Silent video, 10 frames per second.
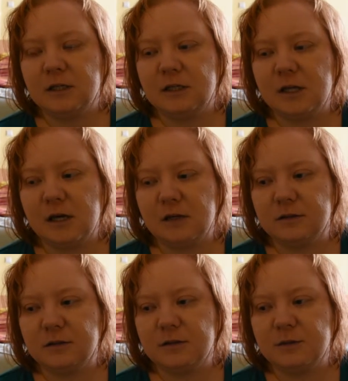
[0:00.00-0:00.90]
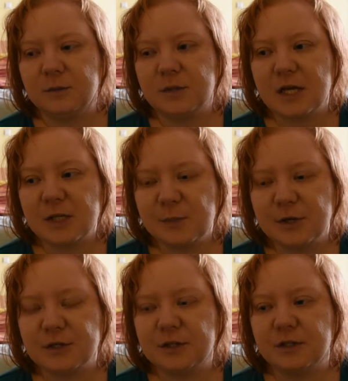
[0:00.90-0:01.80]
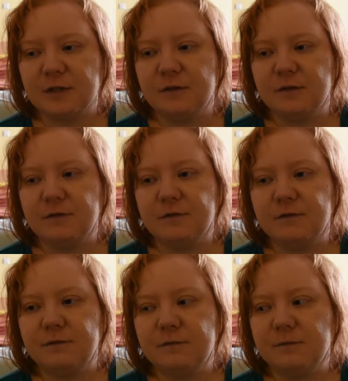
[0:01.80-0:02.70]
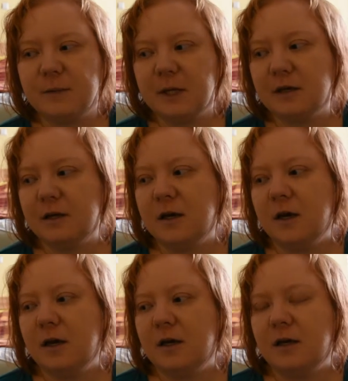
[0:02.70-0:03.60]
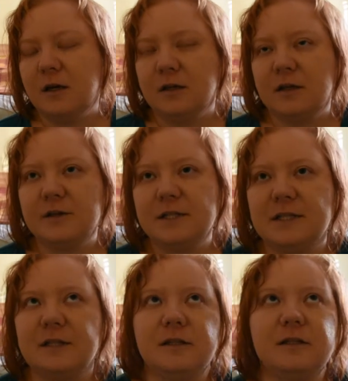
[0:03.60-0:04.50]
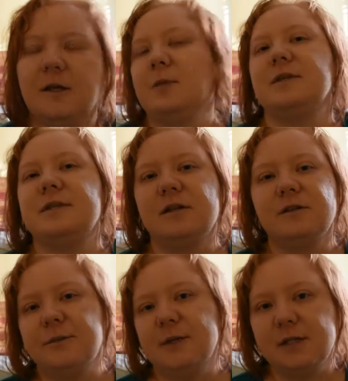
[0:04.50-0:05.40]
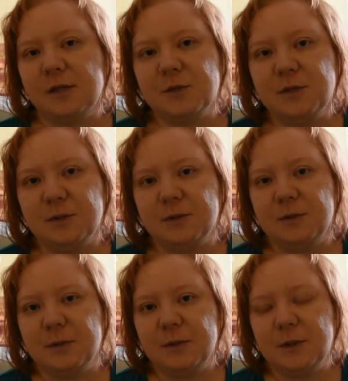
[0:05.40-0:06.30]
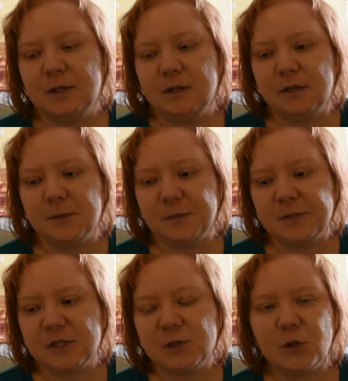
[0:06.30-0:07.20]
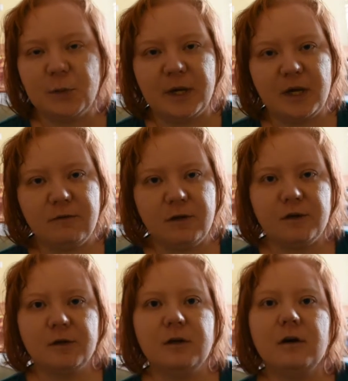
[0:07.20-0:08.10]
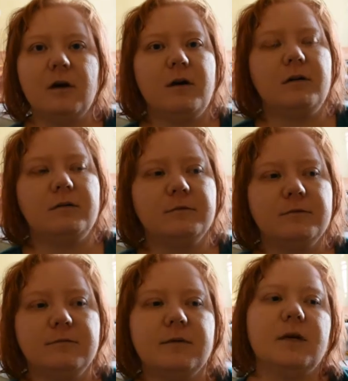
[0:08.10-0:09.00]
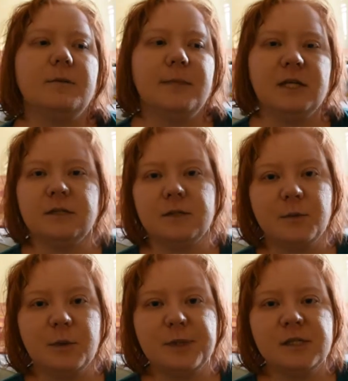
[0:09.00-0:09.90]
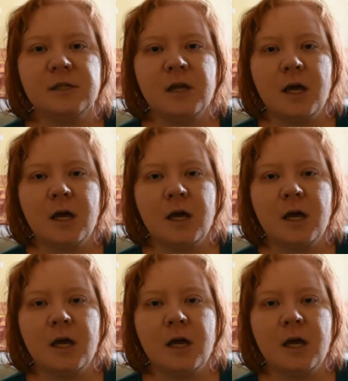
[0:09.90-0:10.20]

that was especially there is still double standard when it comes to sexual behavior of men and women.